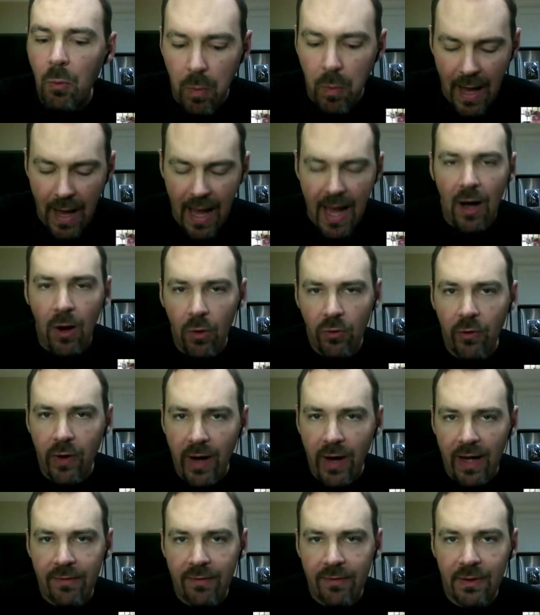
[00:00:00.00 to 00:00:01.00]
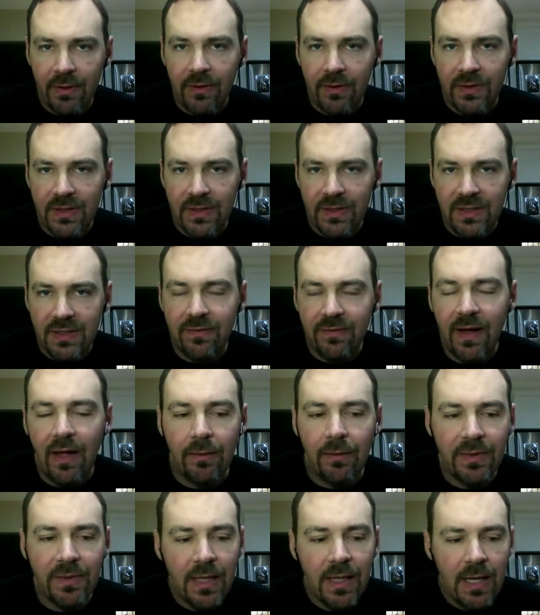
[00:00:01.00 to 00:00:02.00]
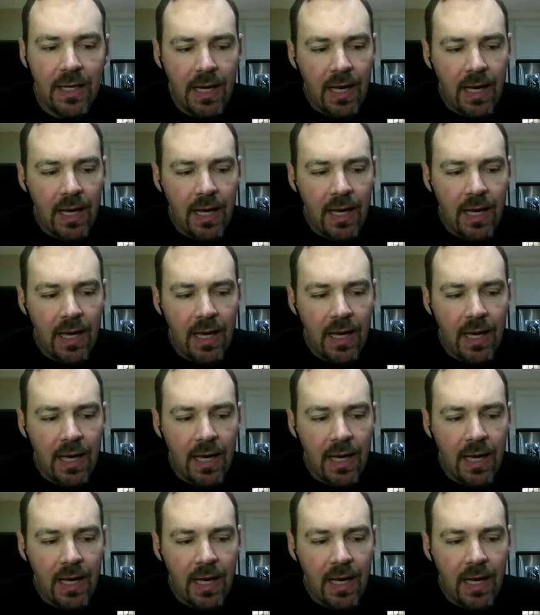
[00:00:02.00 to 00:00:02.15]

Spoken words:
how craft beer is developed.